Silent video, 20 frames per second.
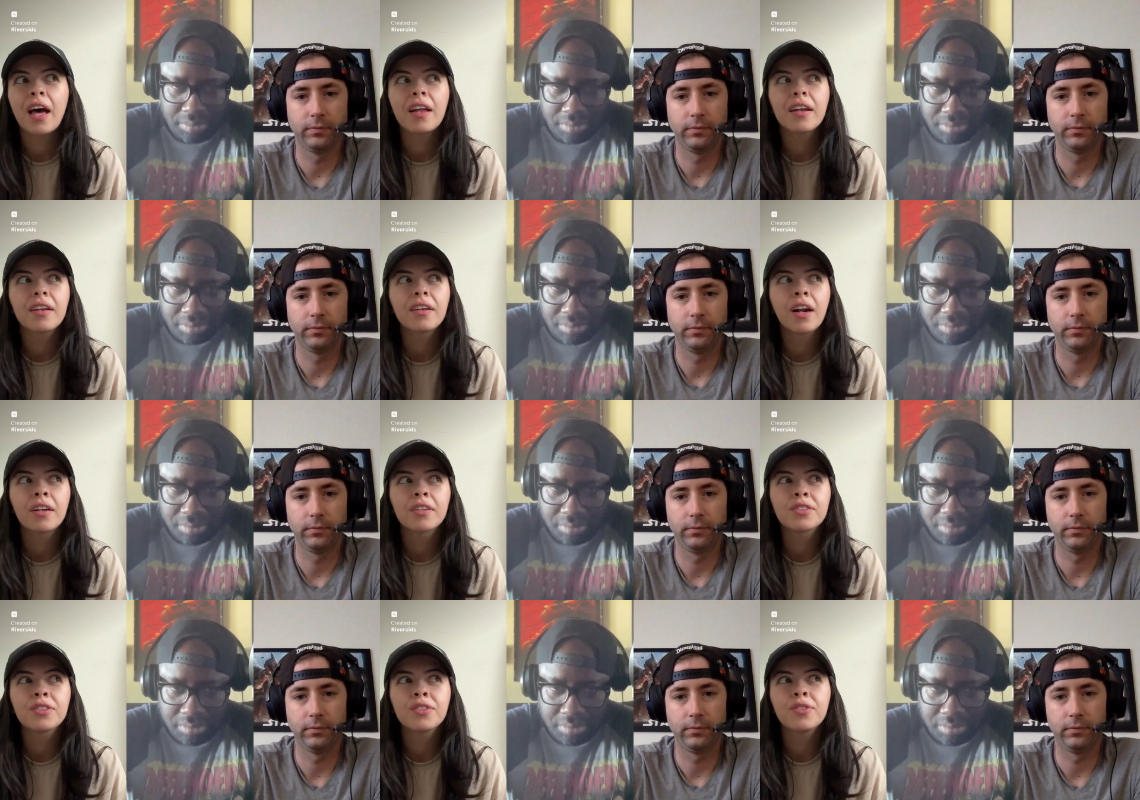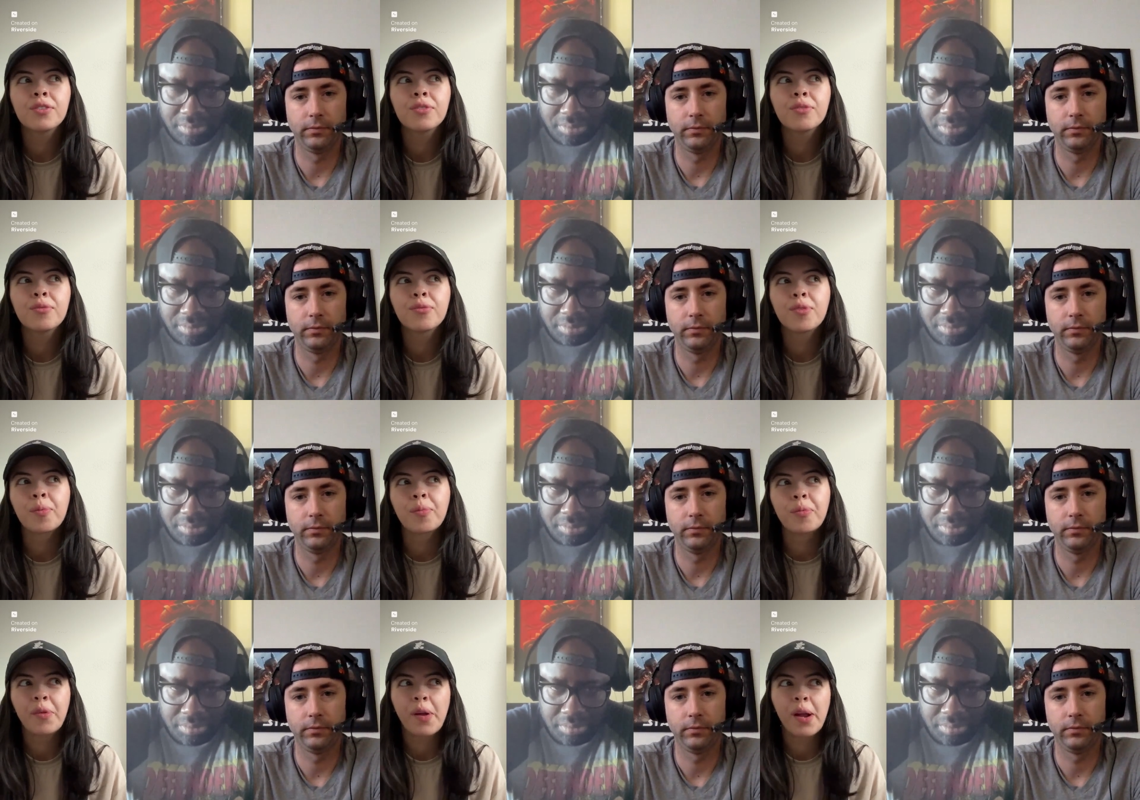Speaker 1: that got to
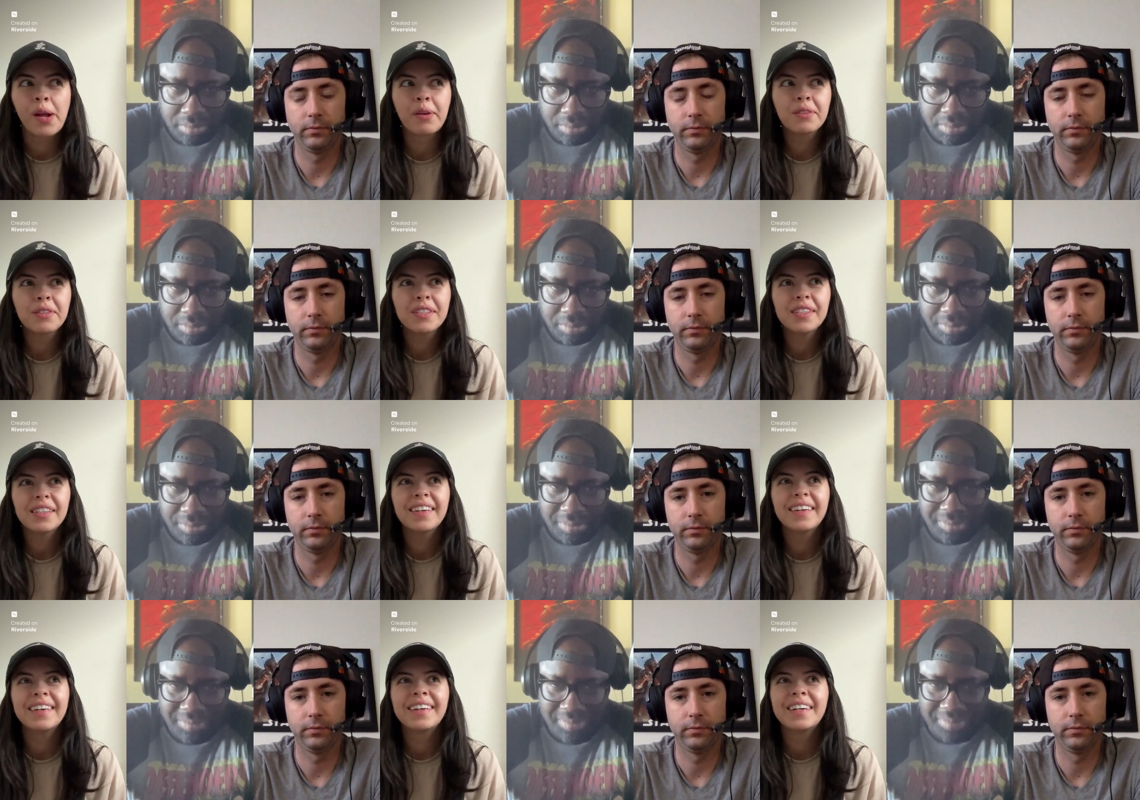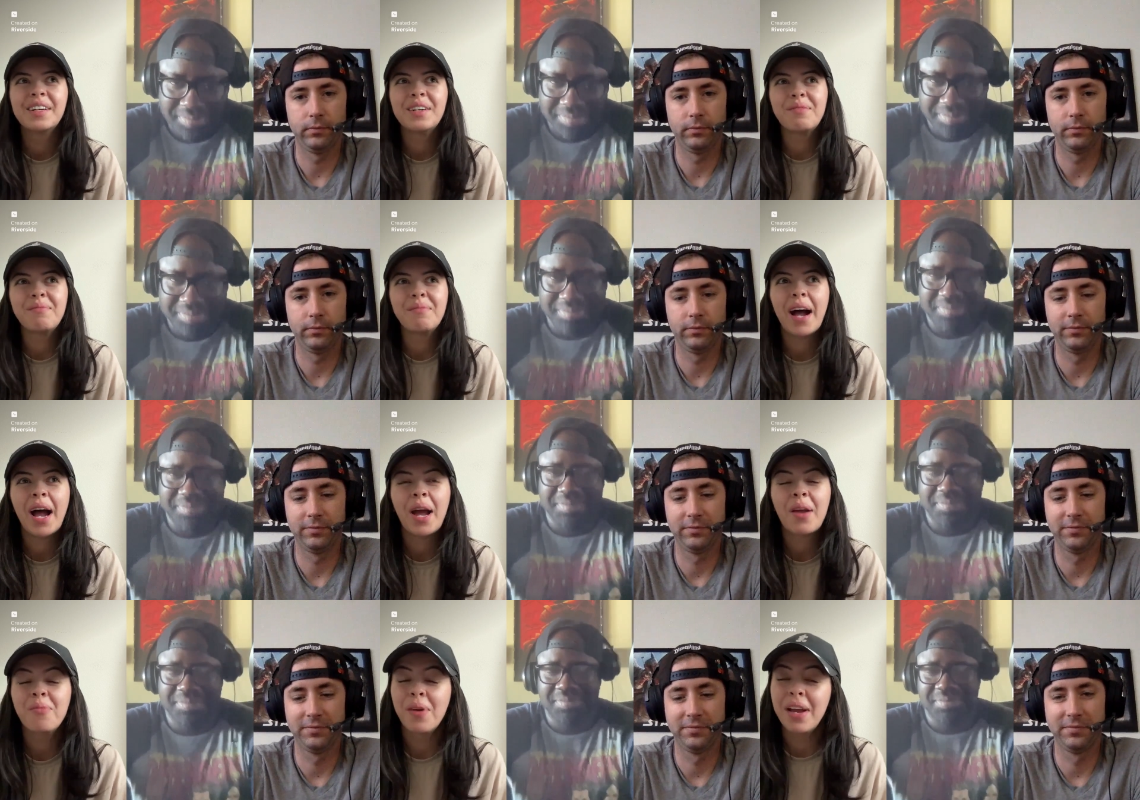roam around. Um,
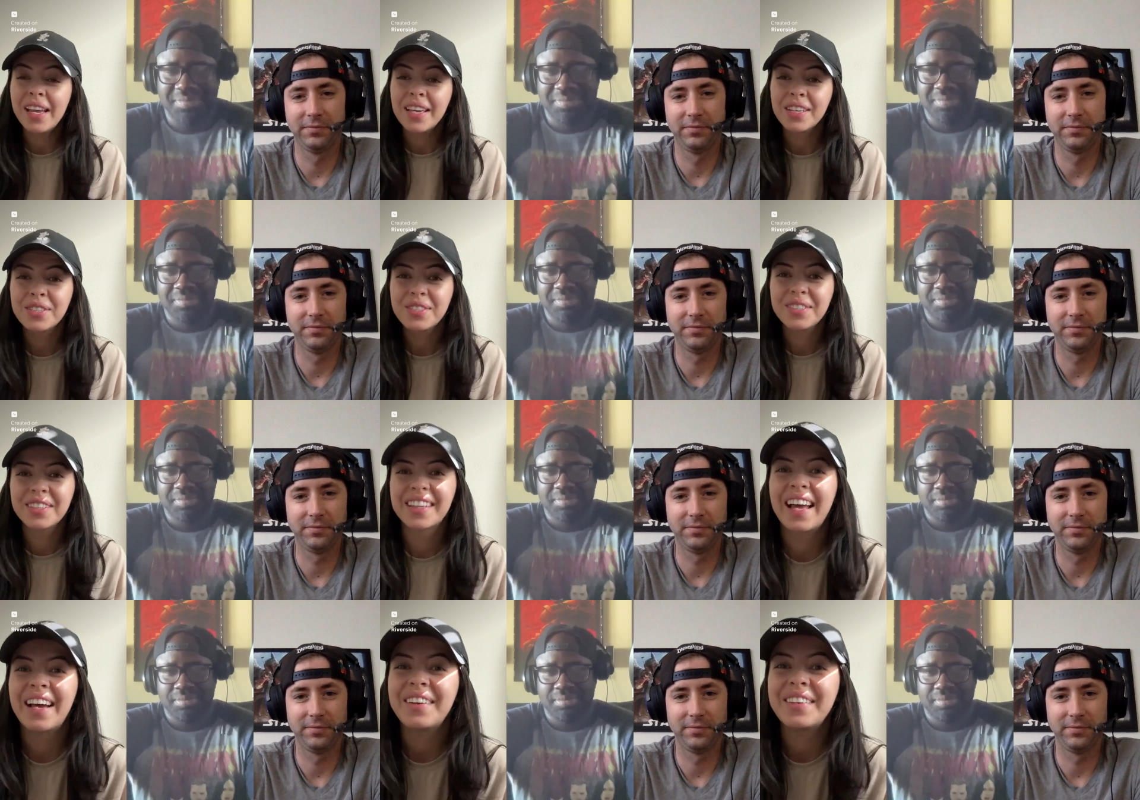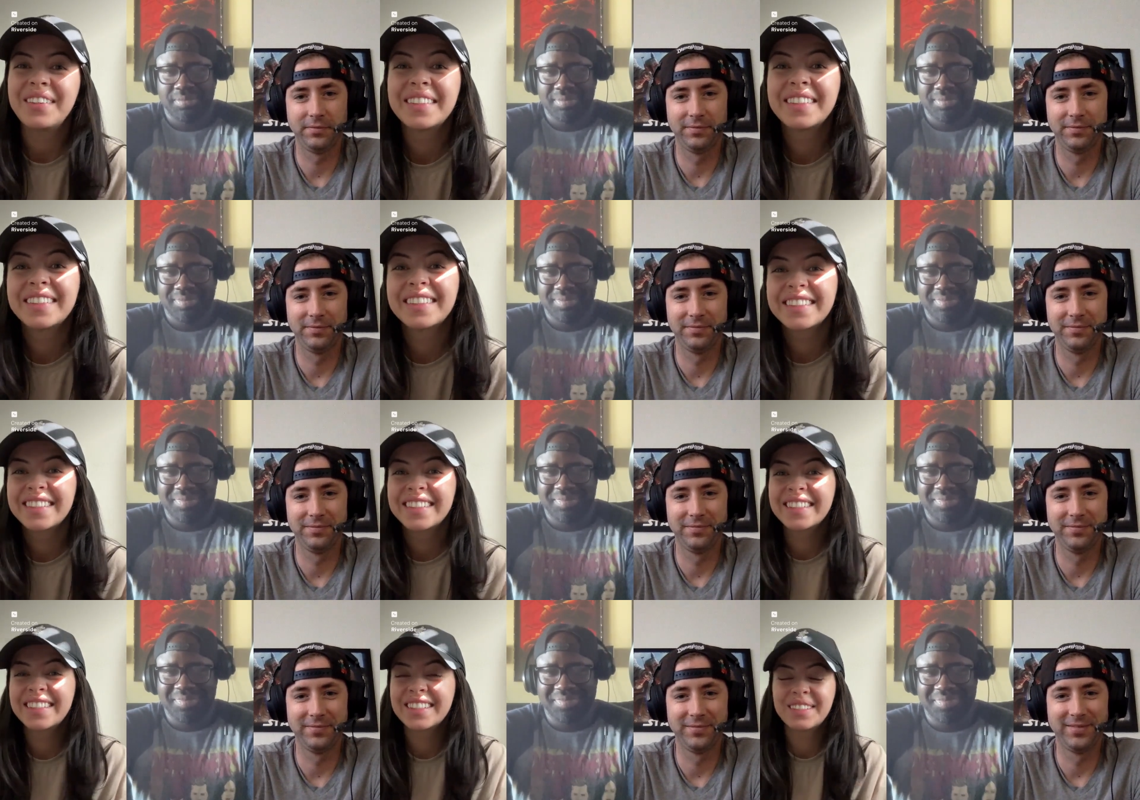mm. I wish that
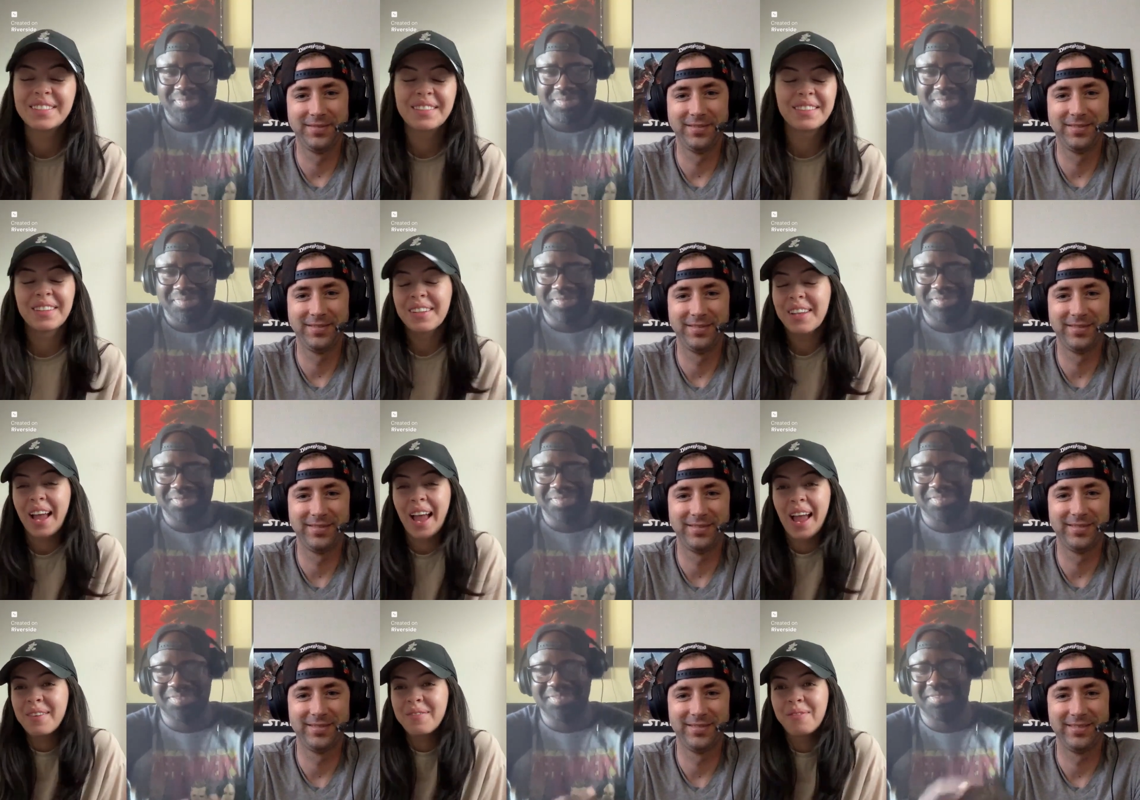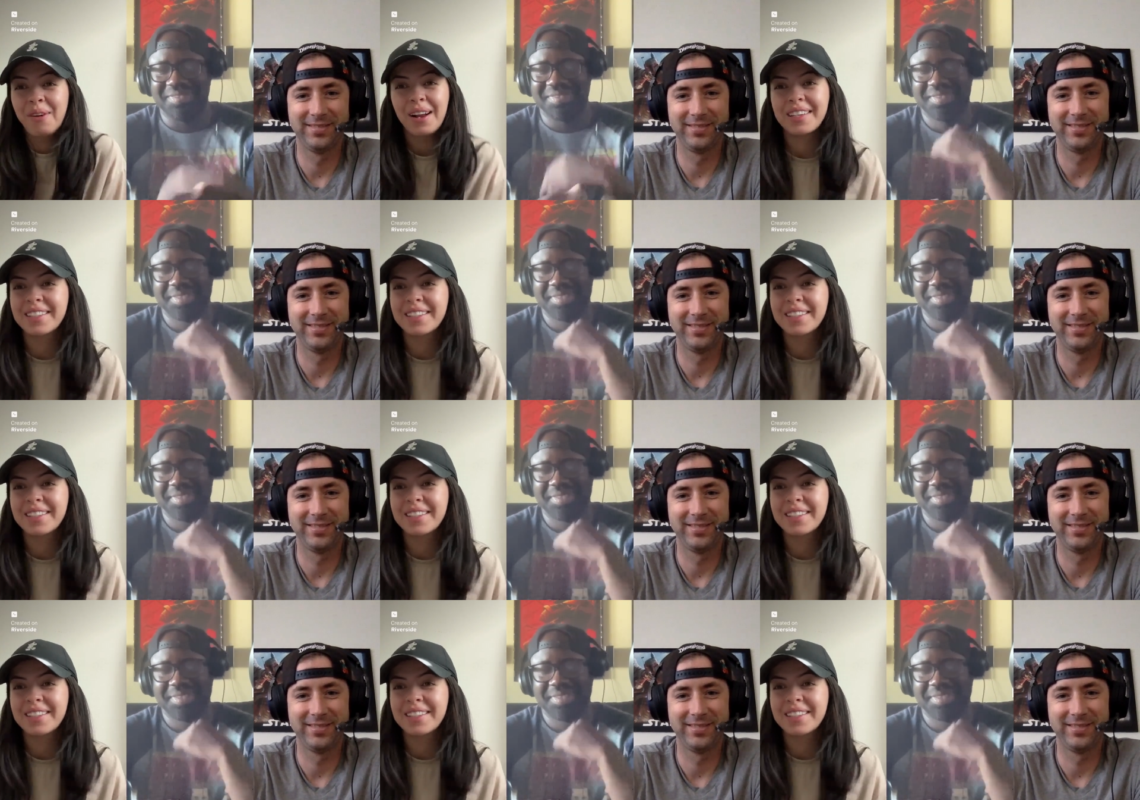I